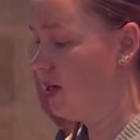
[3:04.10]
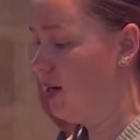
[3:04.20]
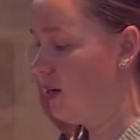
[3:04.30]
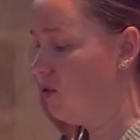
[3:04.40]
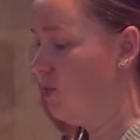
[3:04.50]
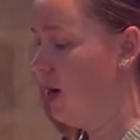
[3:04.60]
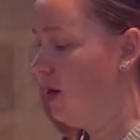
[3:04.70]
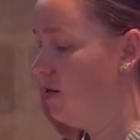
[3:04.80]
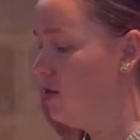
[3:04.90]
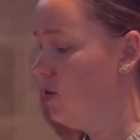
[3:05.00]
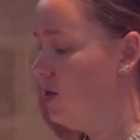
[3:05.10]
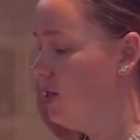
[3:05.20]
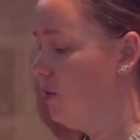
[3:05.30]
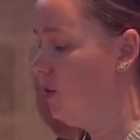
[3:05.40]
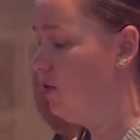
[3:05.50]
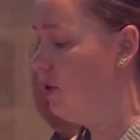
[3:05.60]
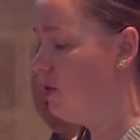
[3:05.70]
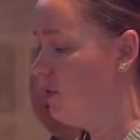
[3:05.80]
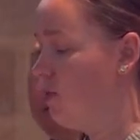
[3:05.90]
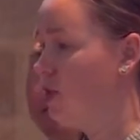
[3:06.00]
to connect with parents who had similar
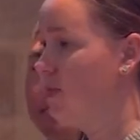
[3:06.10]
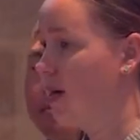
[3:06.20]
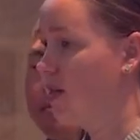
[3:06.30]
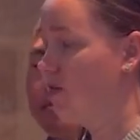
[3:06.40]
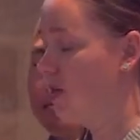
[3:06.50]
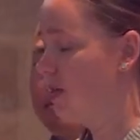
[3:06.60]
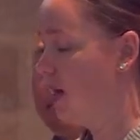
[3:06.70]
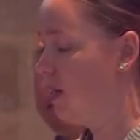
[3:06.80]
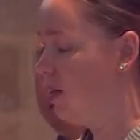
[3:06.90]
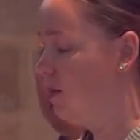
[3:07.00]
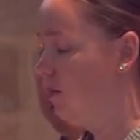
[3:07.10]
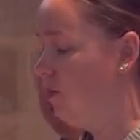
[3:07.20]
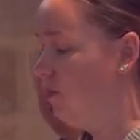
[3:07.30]
views and perspectives as I did.